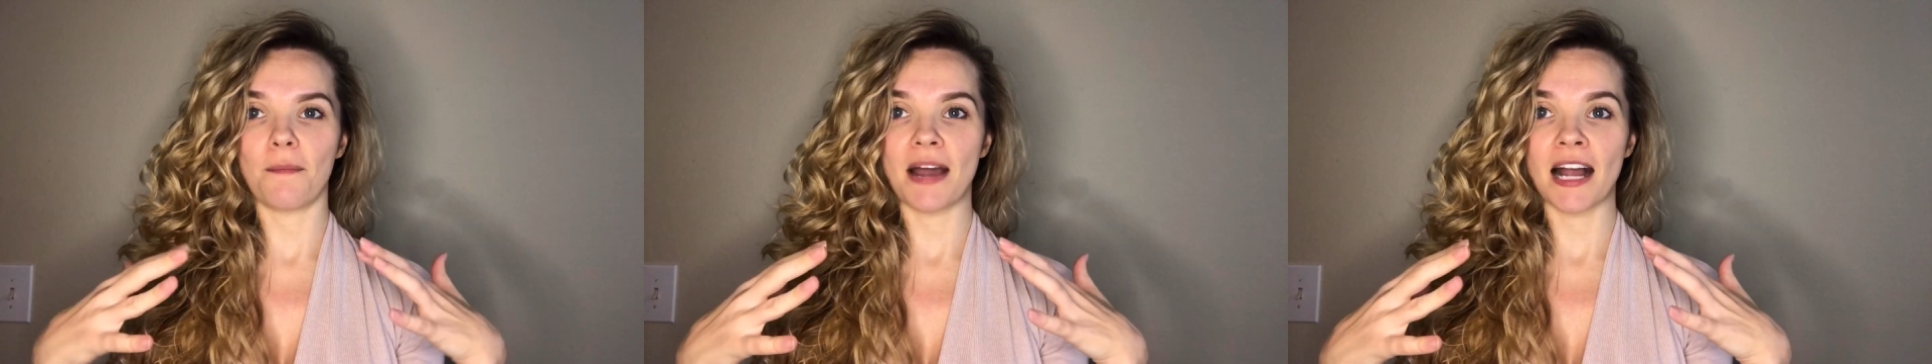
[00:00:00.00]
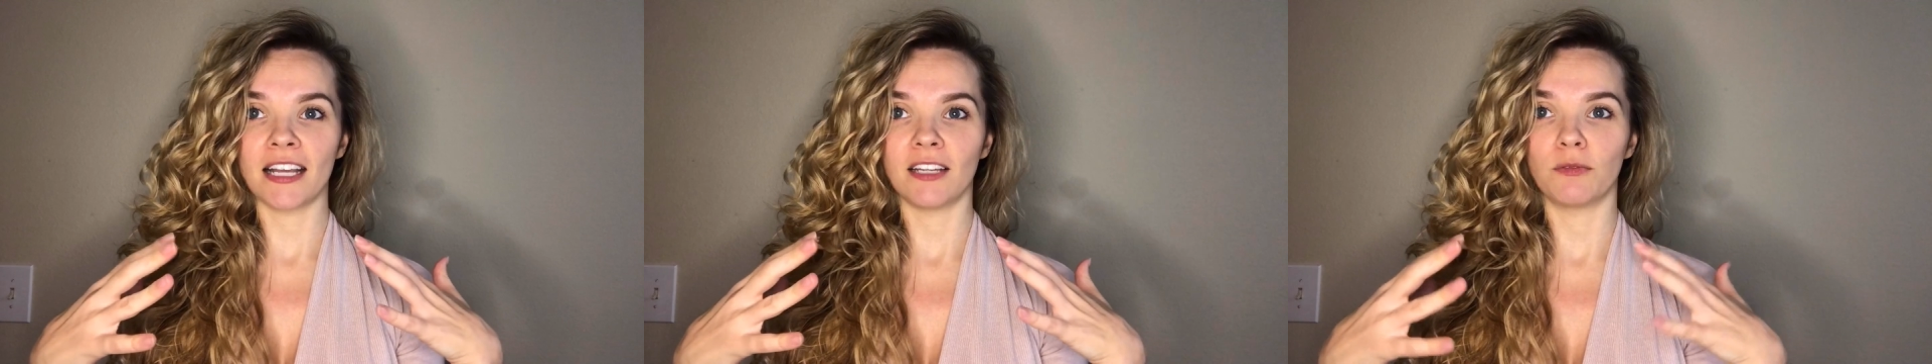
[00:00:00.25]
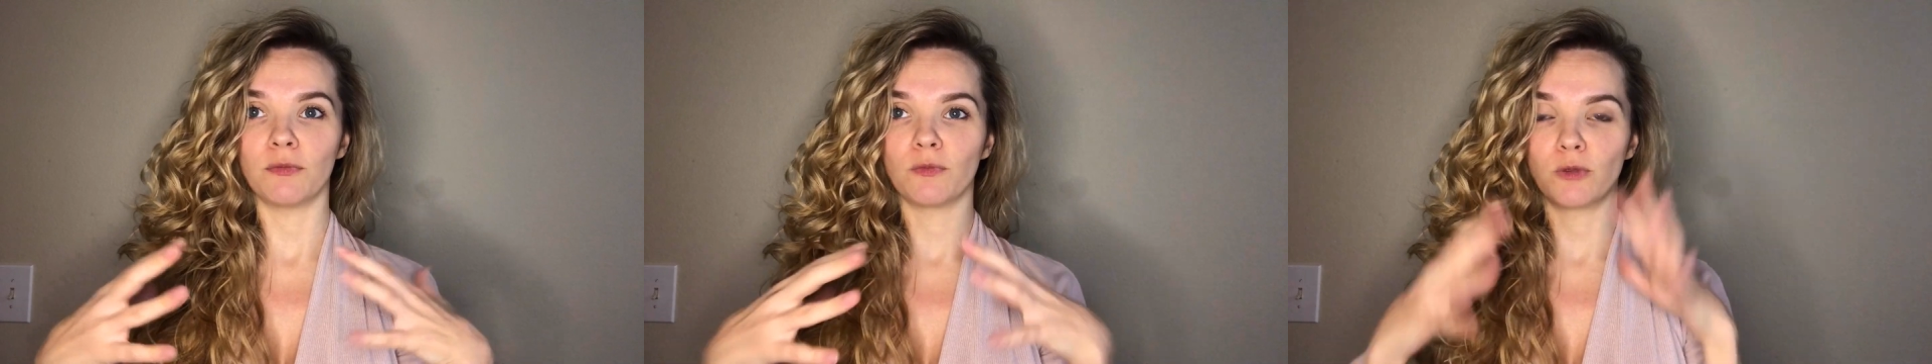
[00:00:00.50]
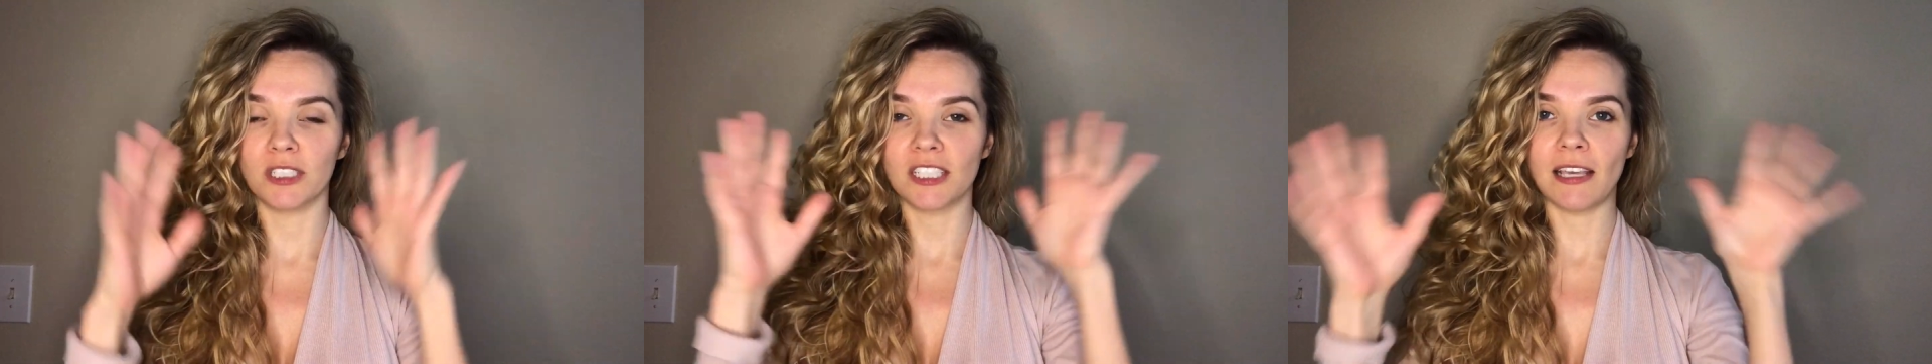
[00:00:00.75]
back and
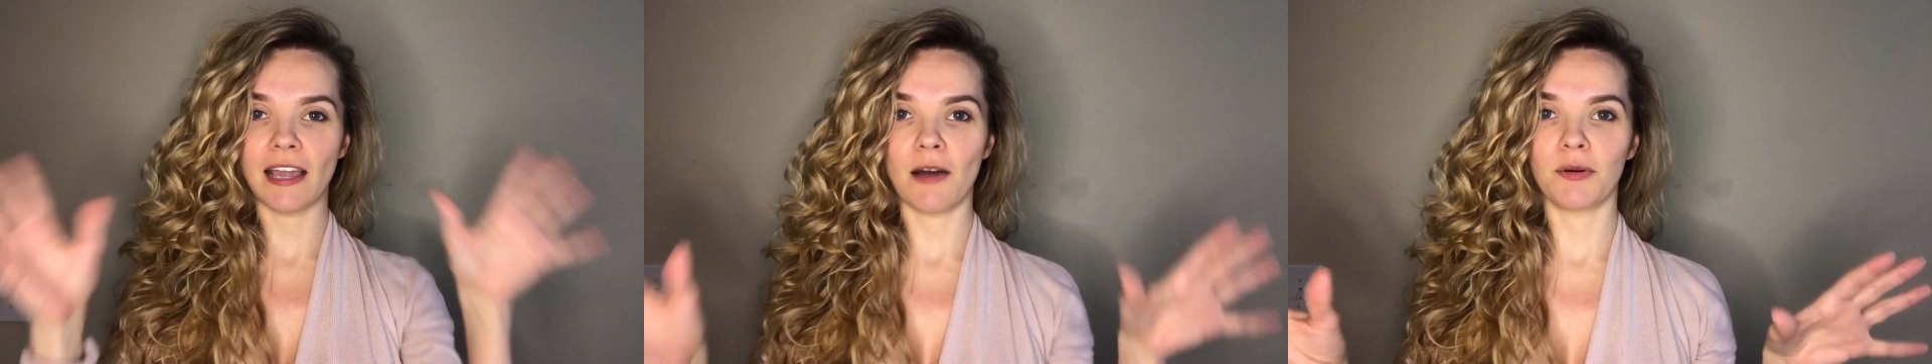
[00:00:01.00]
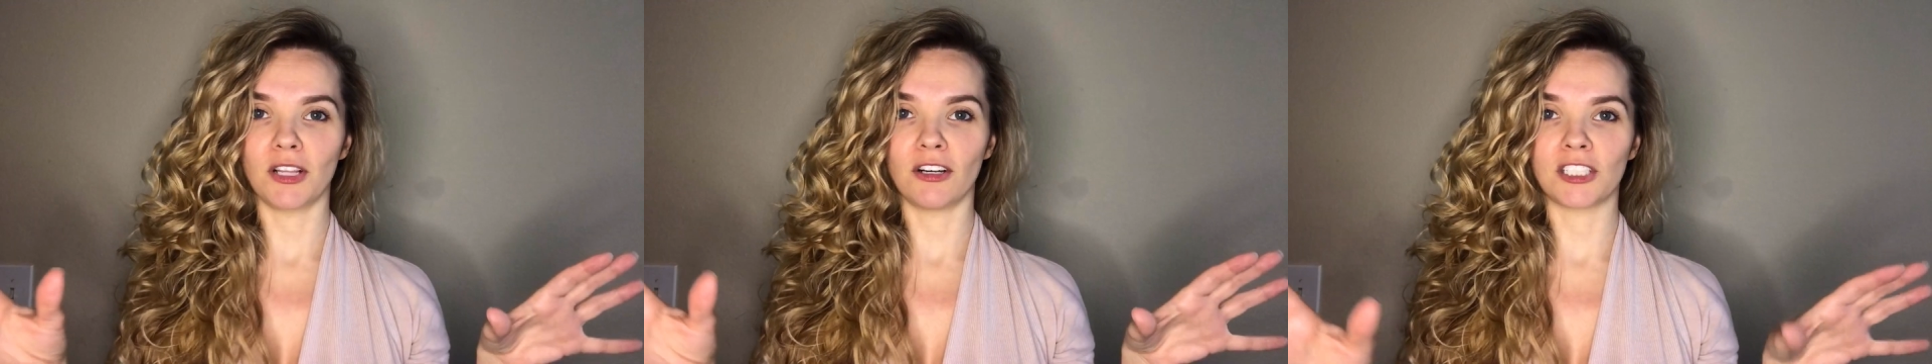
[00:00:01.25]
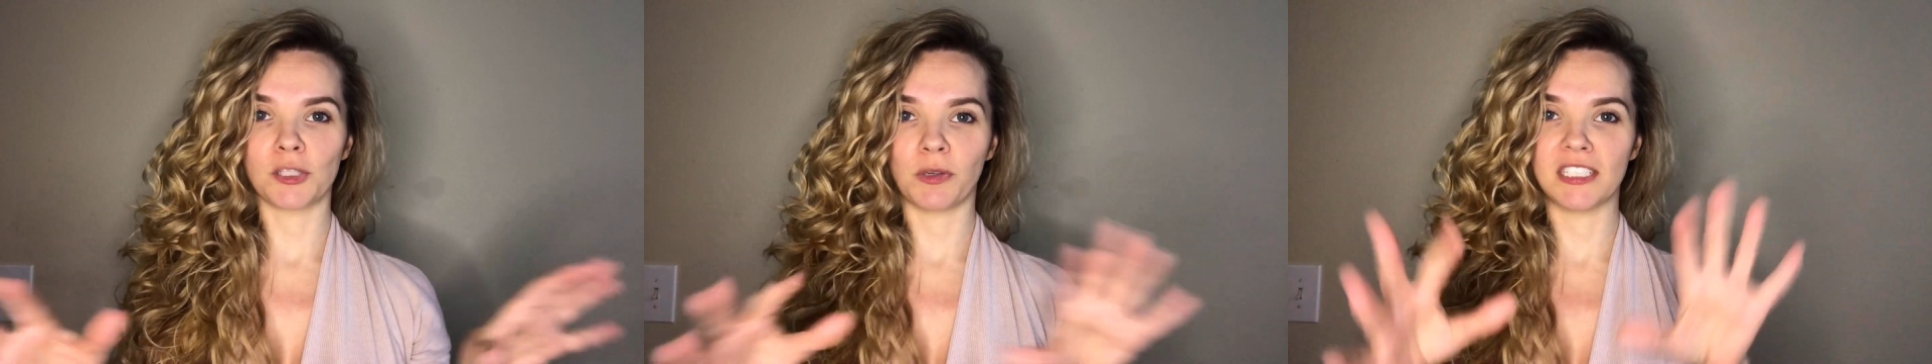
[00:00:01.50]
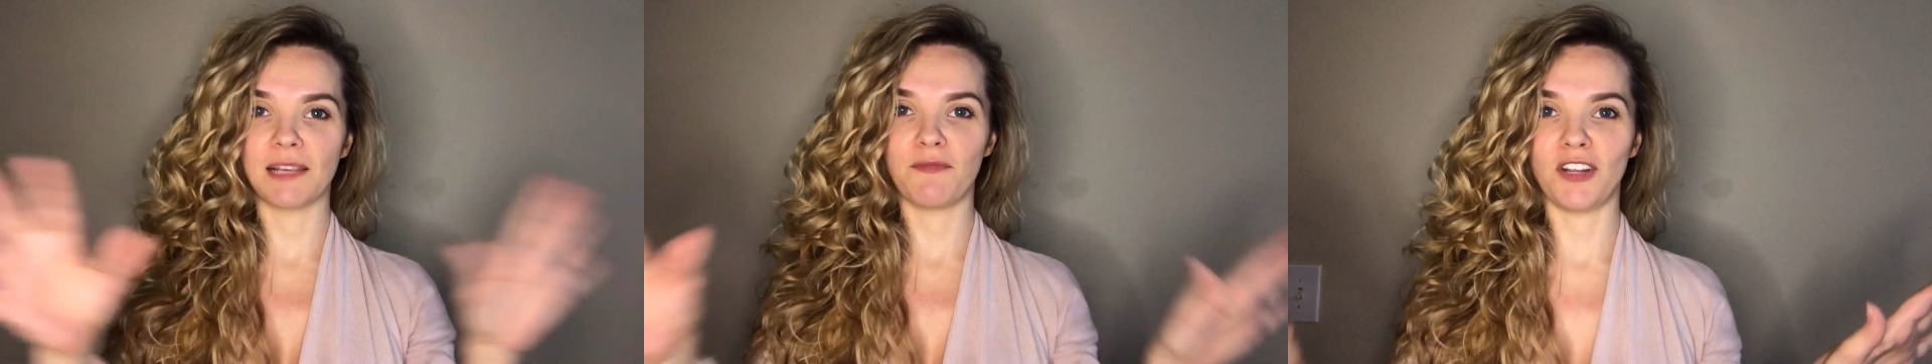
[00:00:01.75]
we'll see how it looks
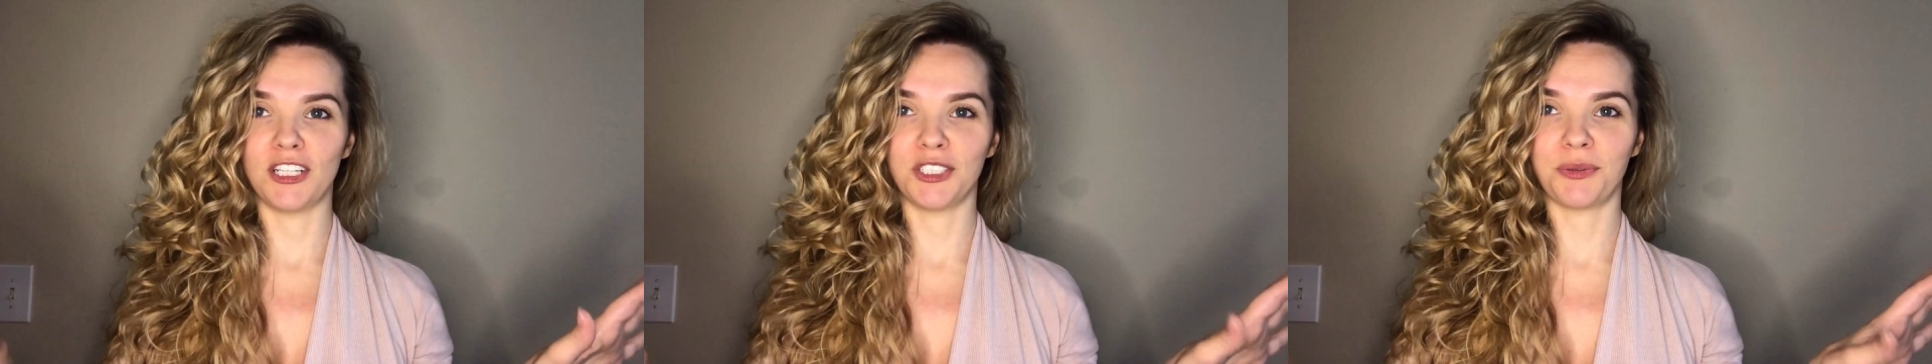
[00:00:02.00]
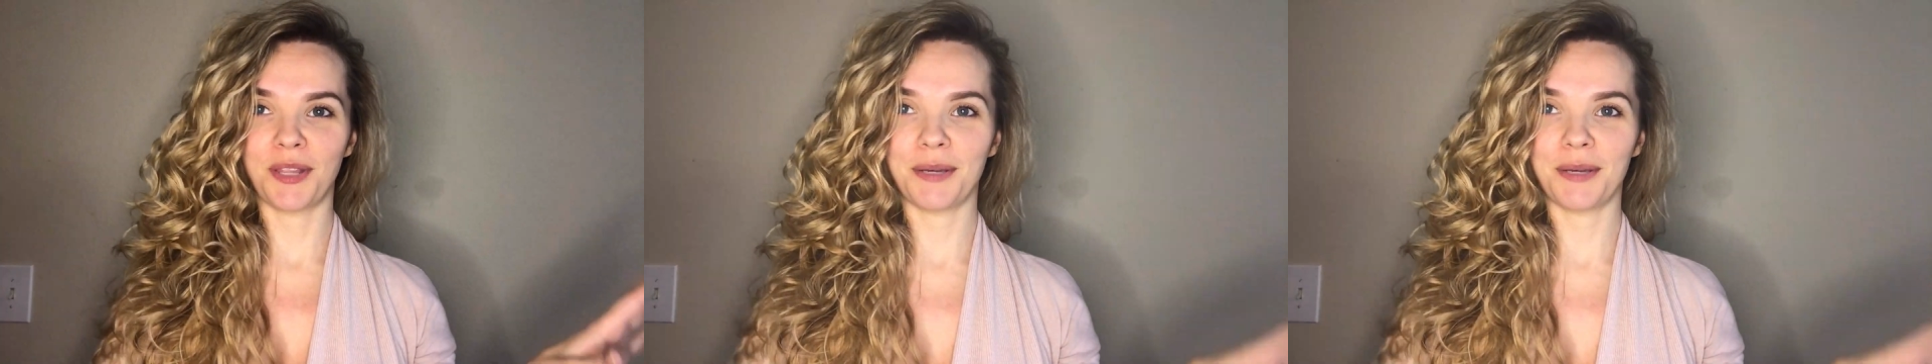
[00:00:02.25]
once I'm finished with